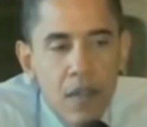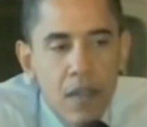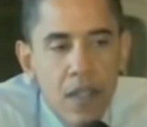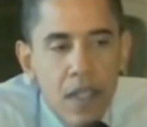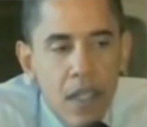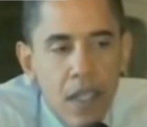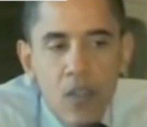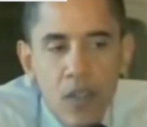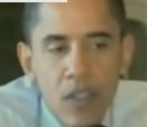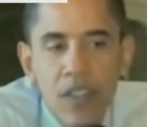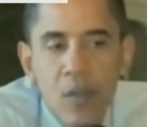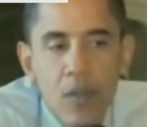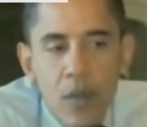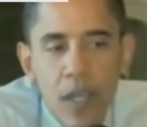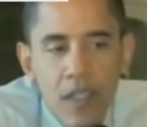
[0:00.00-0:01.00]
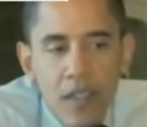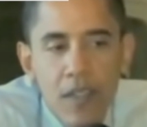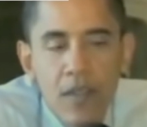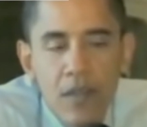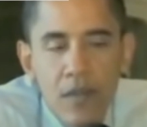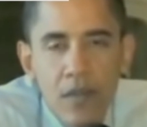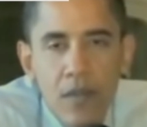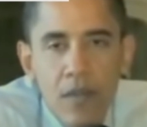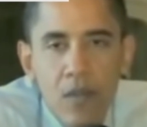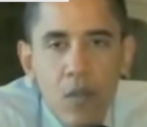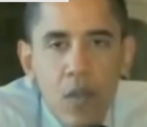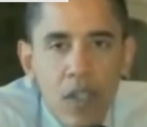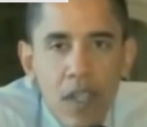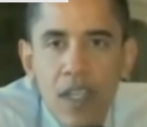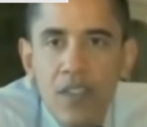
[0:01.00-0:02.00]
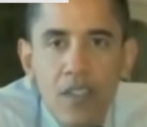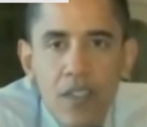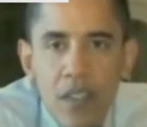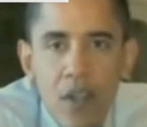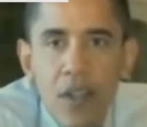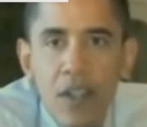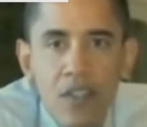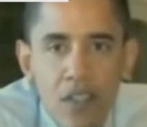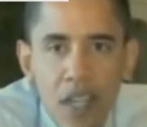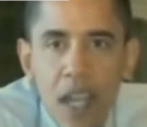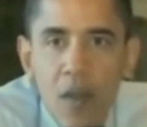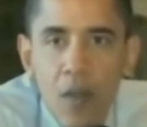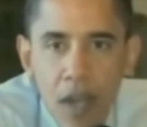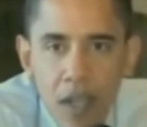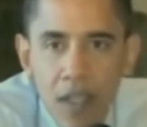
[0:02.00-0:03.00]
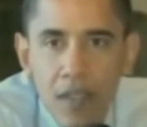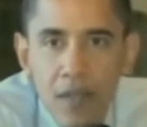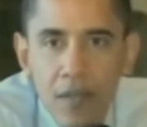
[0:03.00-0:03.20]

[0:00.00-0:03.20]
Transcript: electricity rates would necessarily skyrocket